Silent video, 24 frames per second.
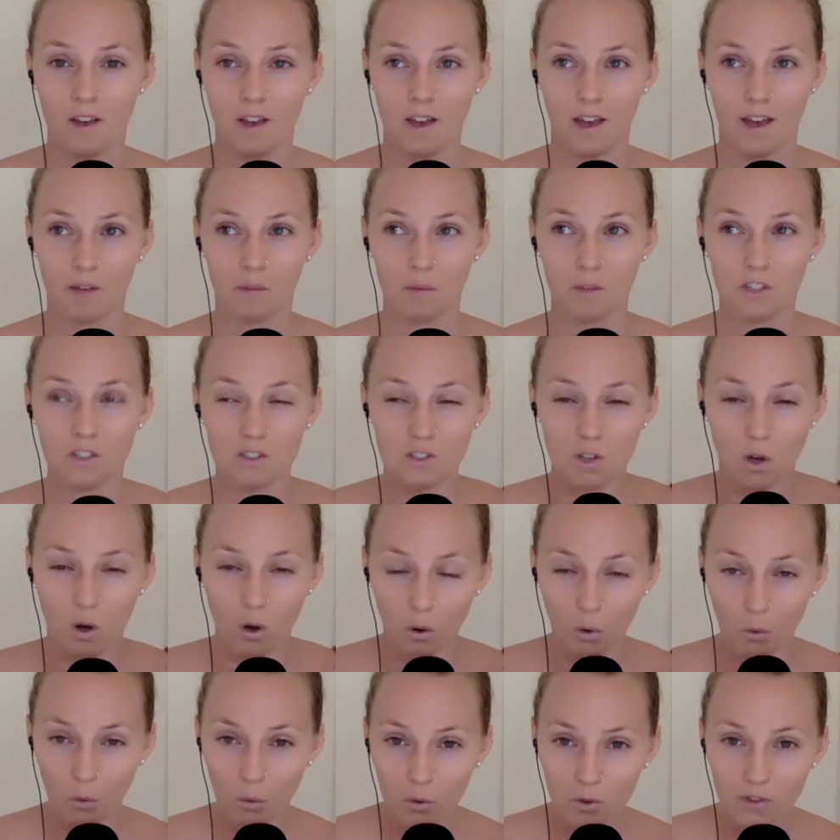And we just
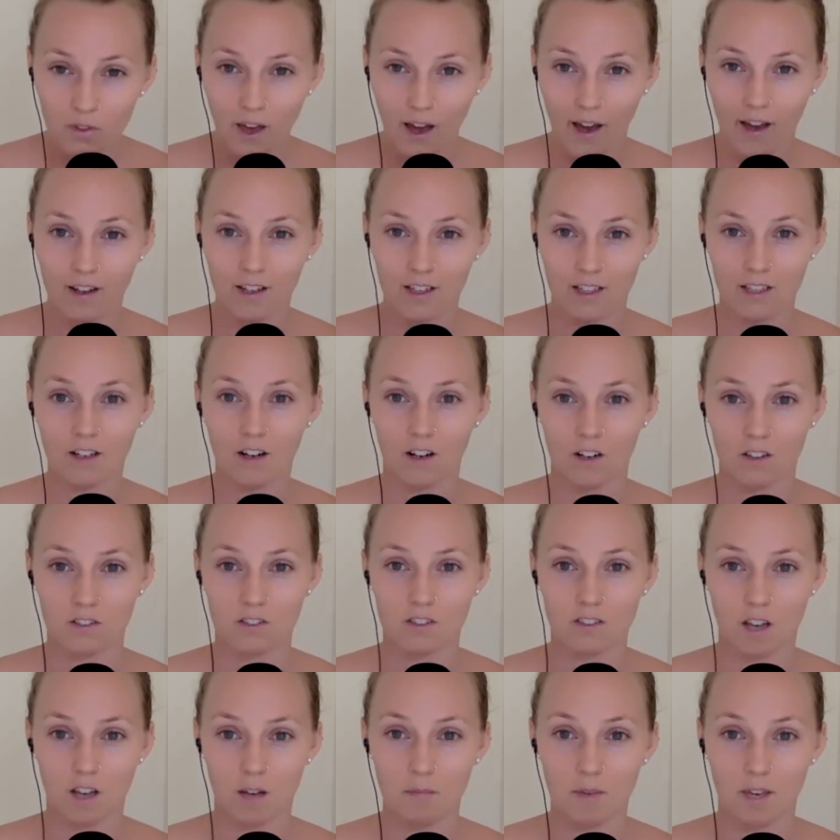hold that in our
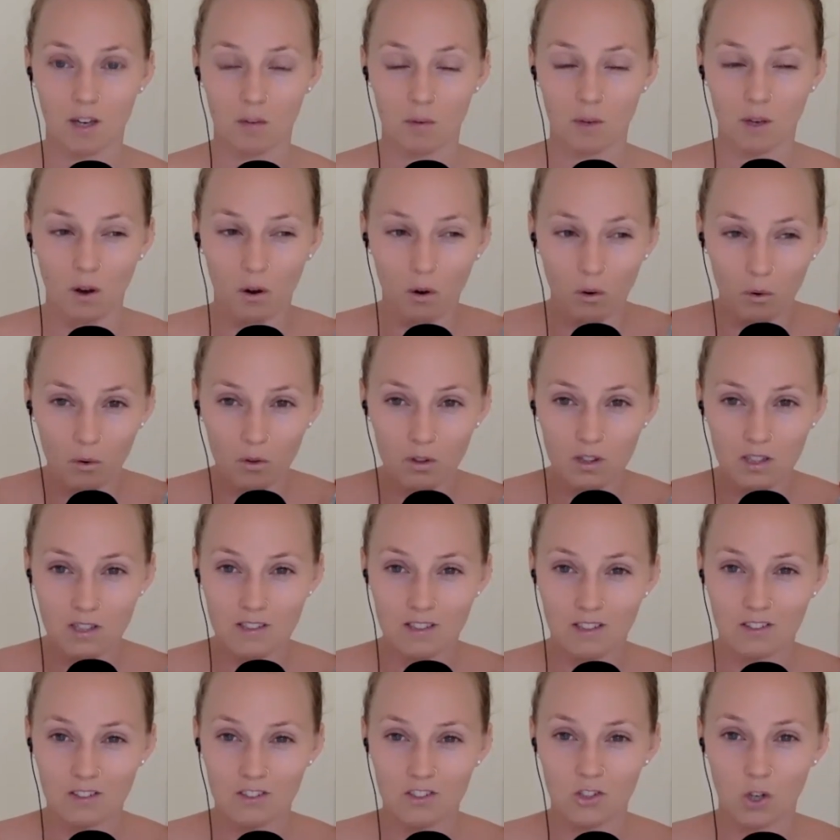stomach. We hold this
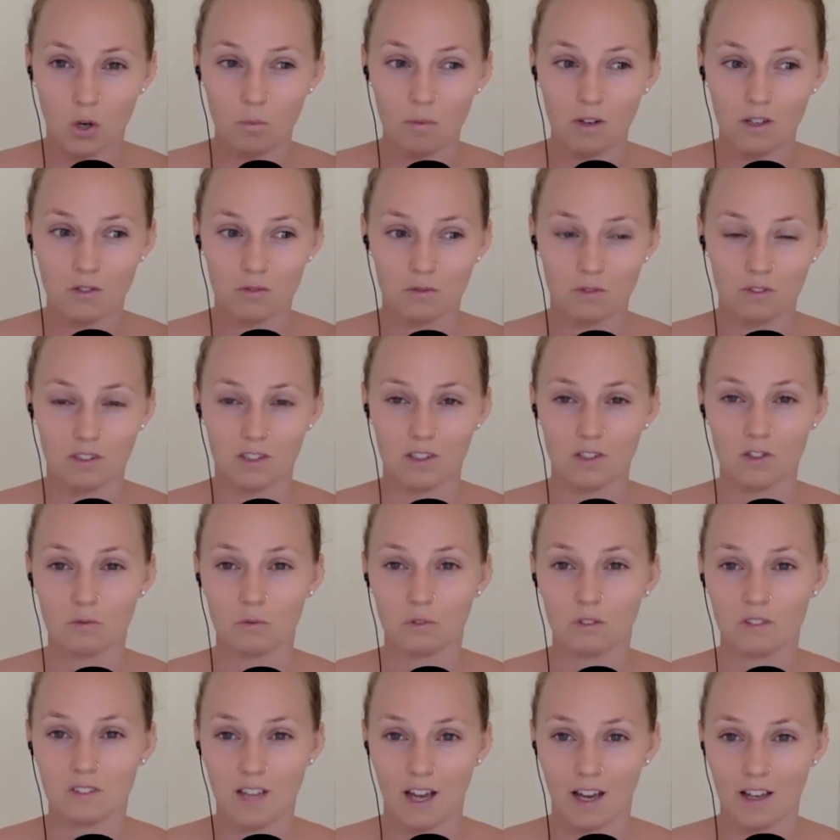as so much
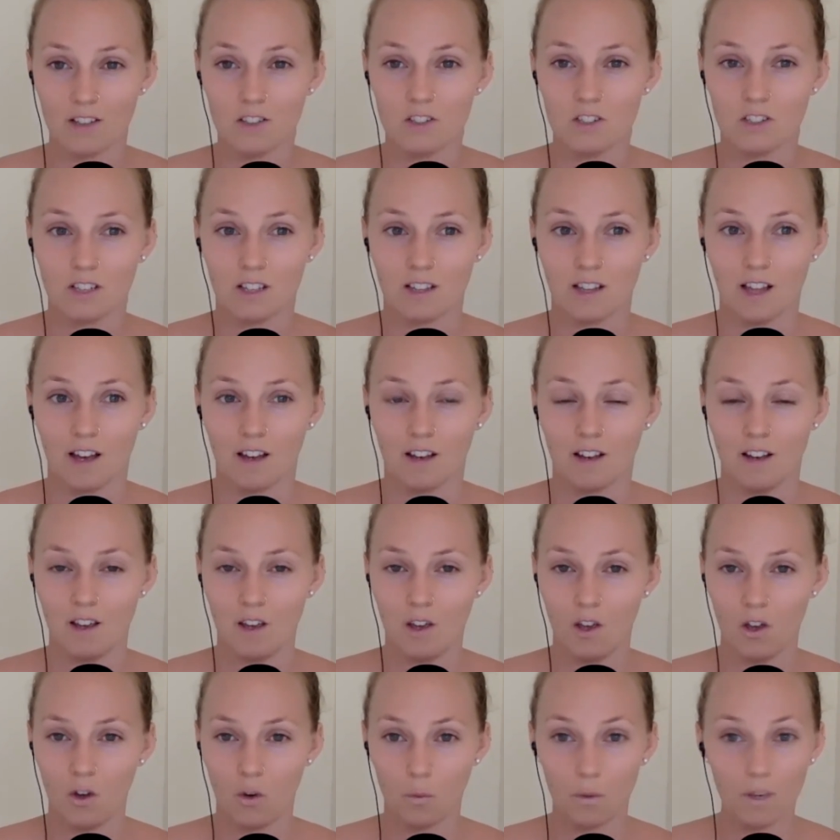residual tension that
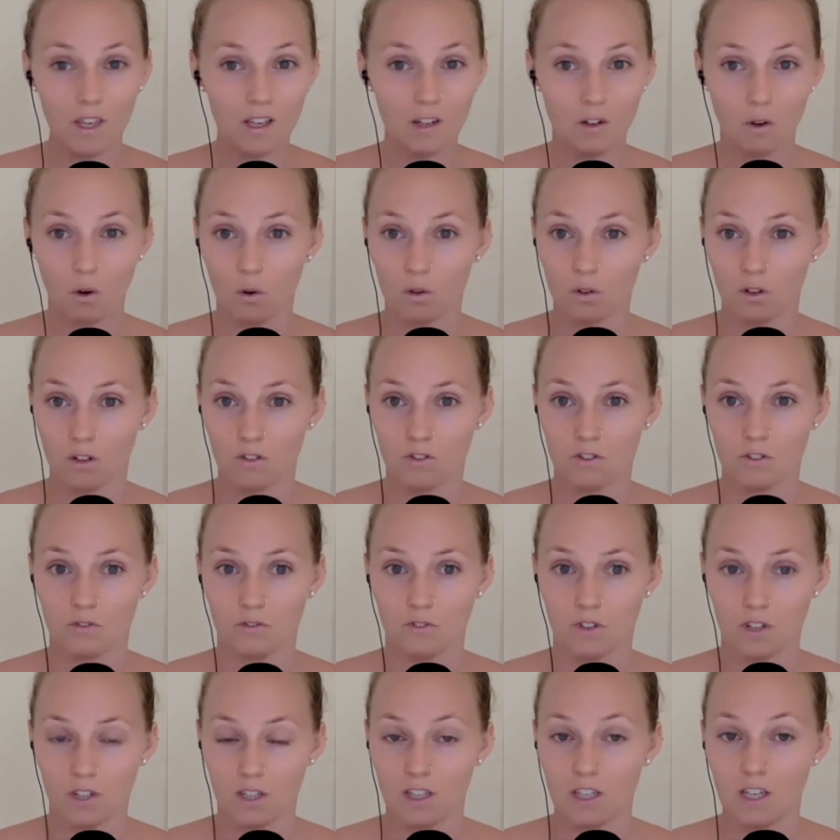we can hold on to
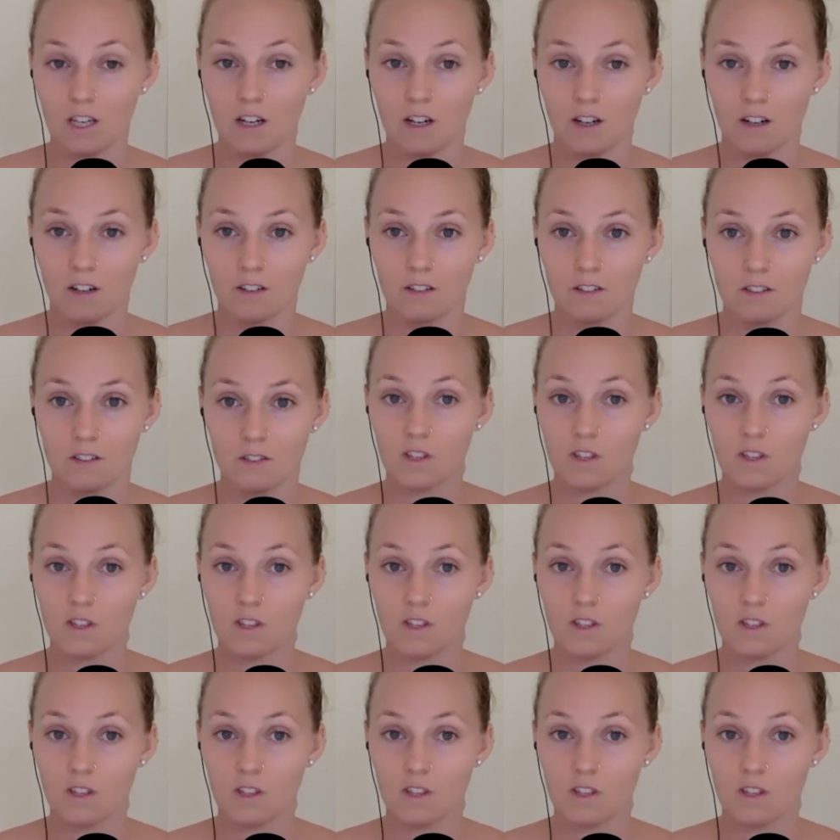for years.